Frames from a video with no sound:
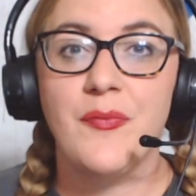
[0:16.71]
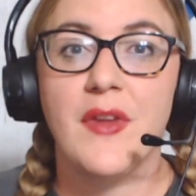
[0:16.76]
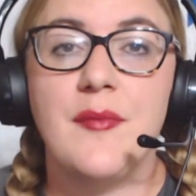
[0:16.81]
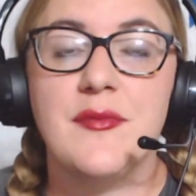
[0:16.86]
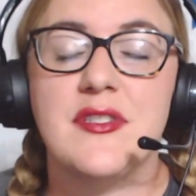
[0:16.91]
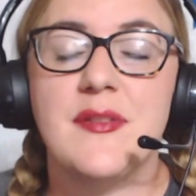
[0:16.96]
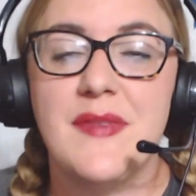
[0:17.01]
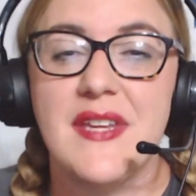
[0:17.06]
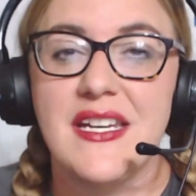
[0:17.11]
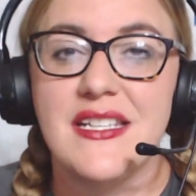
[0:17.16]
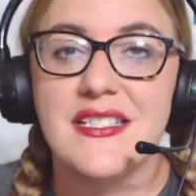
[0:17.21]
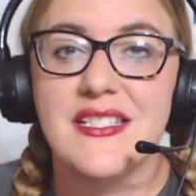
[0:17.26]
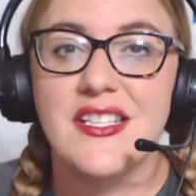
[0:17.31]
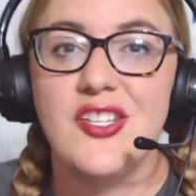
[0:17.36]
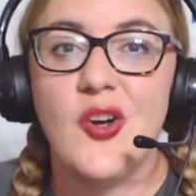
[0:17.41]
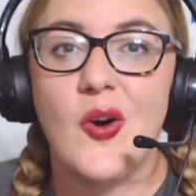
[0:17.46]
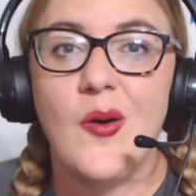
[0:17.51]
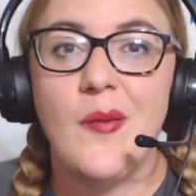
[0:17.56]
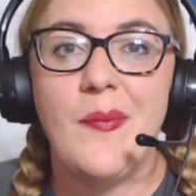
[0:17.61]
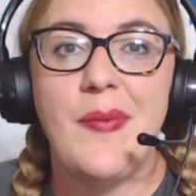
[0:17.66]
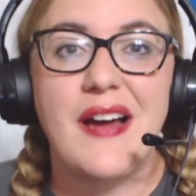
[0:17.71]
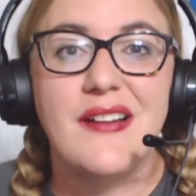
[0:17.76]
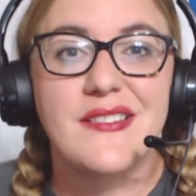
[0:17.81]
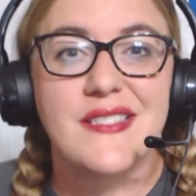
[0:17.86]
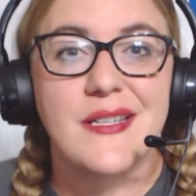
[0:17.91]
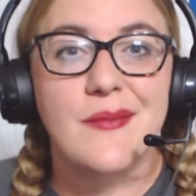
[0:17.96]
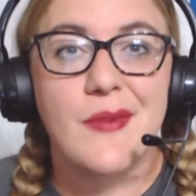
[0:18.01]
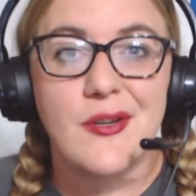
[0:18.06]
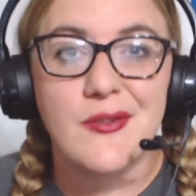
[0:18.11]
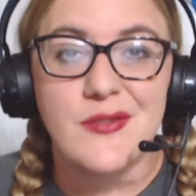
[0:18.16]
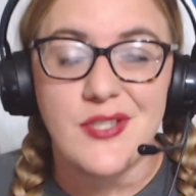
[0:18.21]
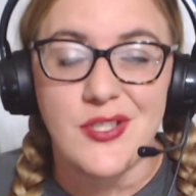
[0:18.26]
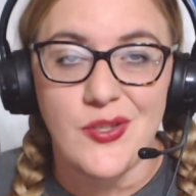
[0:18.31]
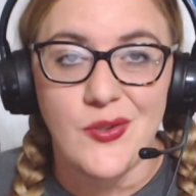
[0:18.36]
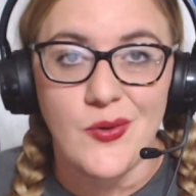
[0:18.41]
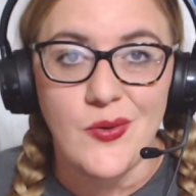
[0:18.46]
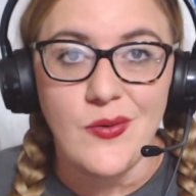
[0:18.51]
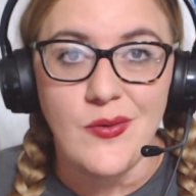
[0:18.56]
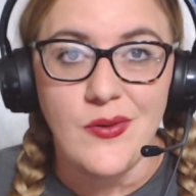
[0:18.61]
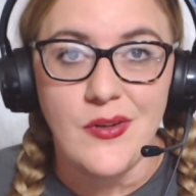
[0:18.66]
Some things to know about Demo
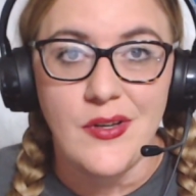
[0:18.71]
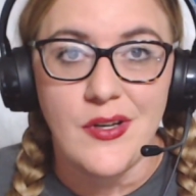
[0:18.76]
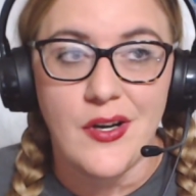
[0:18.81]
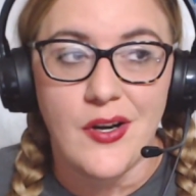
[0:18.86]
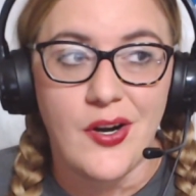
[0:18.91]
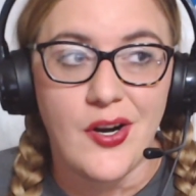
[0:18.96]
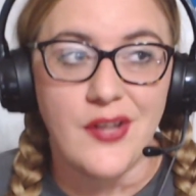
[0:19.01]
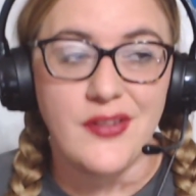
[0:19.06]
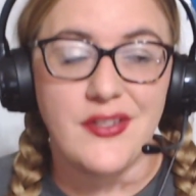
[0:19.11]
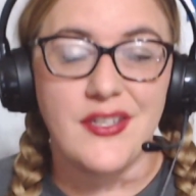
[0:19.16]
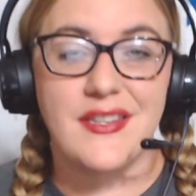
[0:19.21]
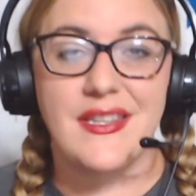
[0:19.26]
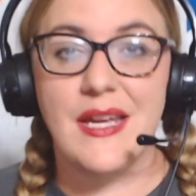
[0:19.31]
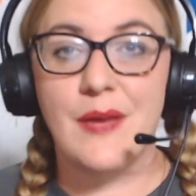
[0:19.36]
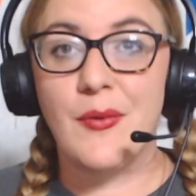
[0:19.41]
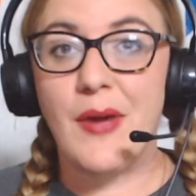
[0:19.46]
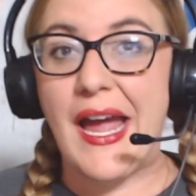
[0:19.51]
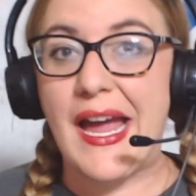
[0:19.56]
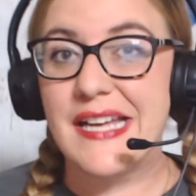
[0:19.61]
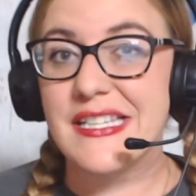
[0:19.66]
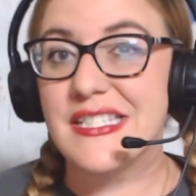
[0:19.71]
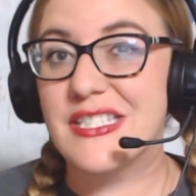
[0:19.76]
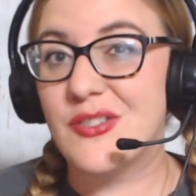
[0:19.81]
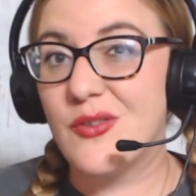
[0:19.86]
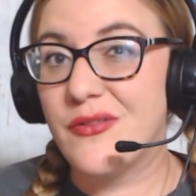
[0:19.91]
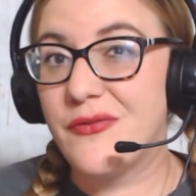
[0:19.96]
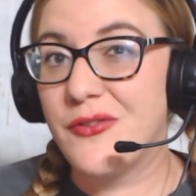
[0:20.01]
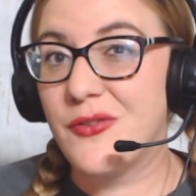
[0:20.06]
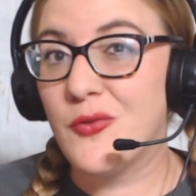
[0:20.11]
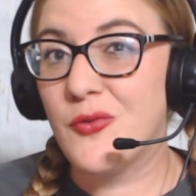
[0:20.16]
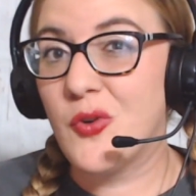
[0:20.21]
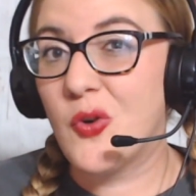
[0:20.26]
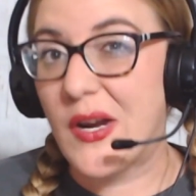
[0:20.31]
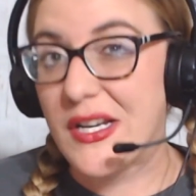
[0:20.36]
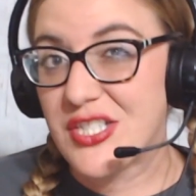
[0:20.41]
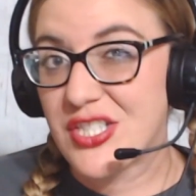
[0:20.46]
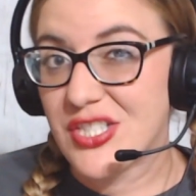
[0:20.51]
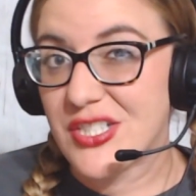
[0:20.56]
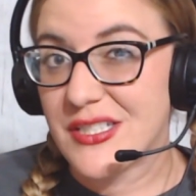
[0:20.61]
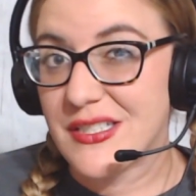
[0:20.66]
2 are that they will ask you a few
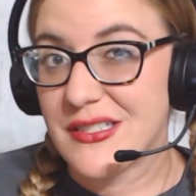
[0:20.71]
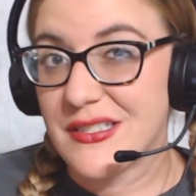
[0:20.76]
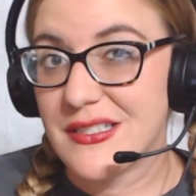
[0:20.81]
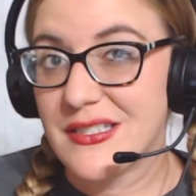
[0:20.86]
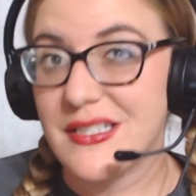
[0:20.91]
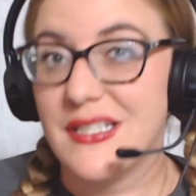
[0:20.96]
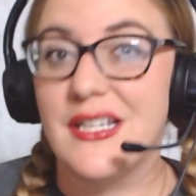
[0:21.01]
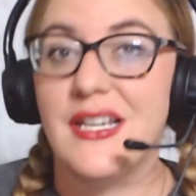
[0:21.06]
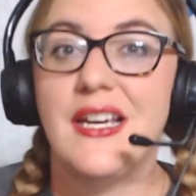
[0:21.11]
questions.